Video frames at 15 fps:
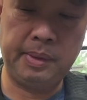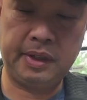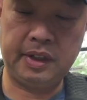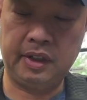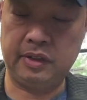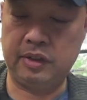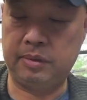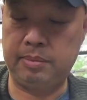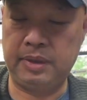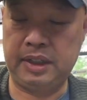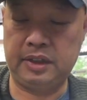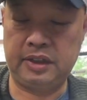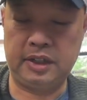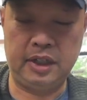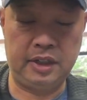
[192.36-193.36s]
it's because it's
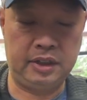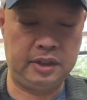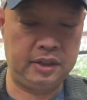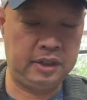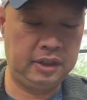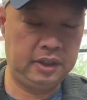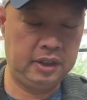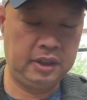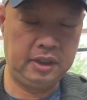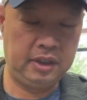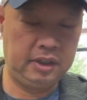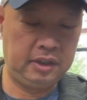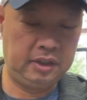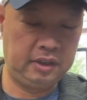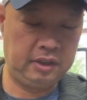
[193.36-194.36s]
mixed in.
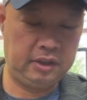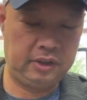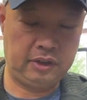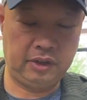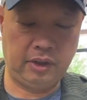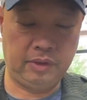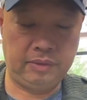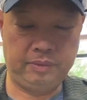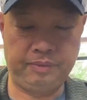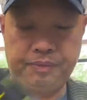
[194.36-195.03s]
So